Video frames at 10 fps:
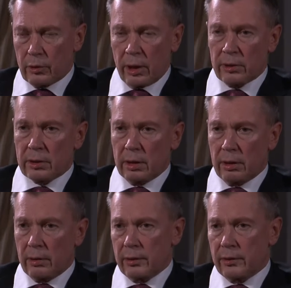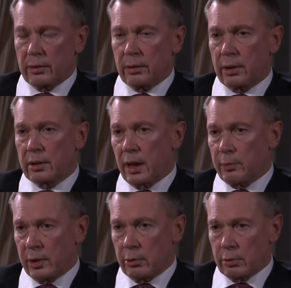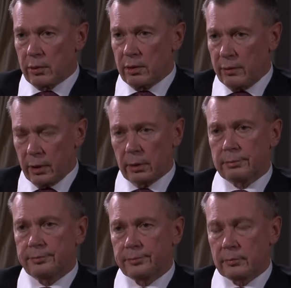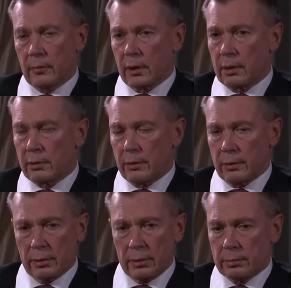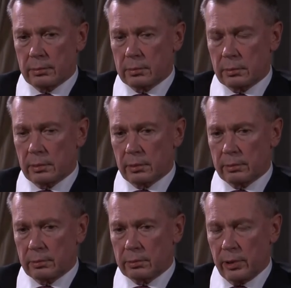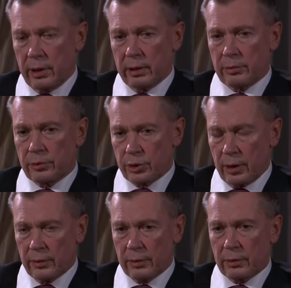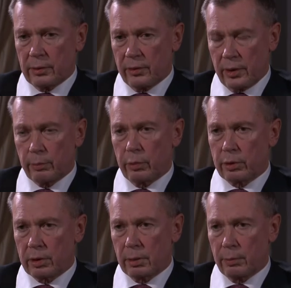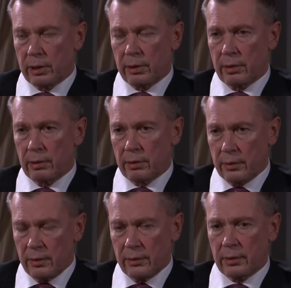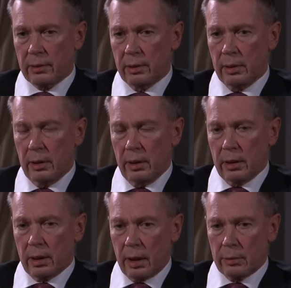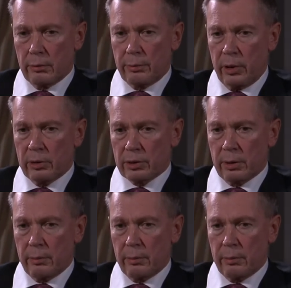Russia as an absolute evil. And we are just disappointed by this kind of picture